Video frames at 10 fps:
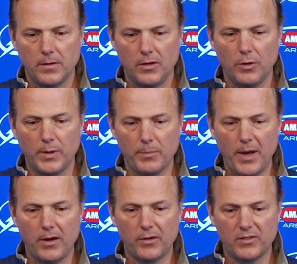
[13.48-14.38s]
you know, we can
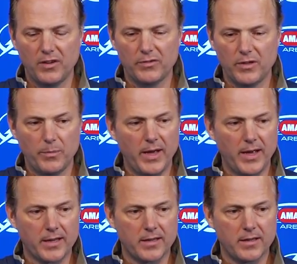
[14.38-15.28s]
pat ourselves on the
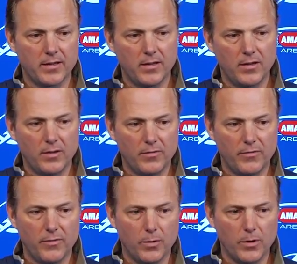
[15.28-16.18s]
back
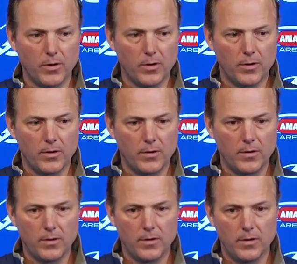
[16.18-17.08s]
for
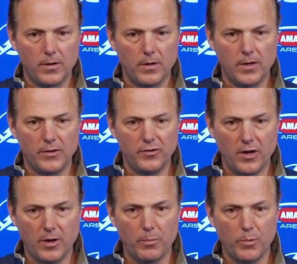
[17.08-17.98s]
a
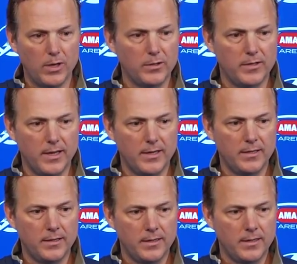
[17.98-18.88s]
job well
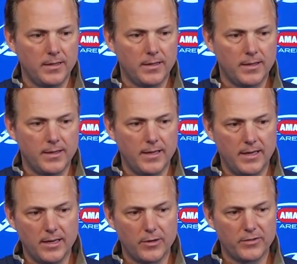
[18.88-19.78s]
done
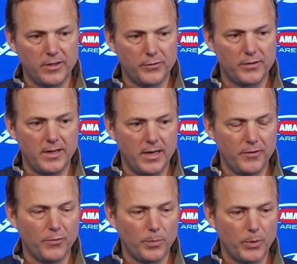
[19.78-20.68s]
getting ourselves to
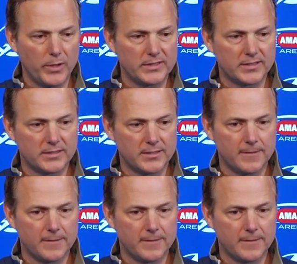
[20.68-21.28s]
94 points.